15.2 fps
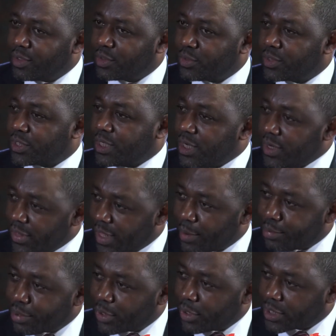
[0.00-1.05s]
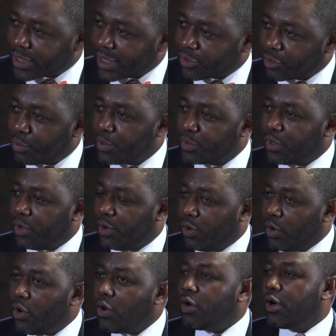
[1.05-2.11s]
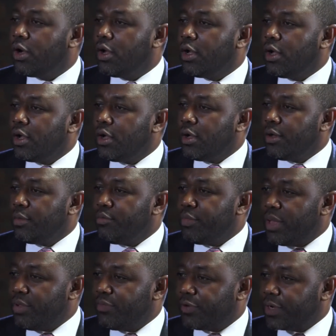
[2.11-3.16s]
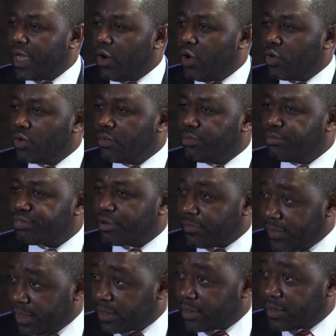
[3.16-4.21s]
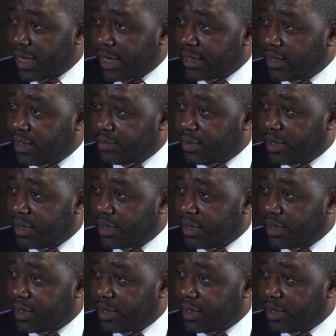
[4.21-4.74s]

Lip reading: to sell their products, as opposed, or maybe for their own profit and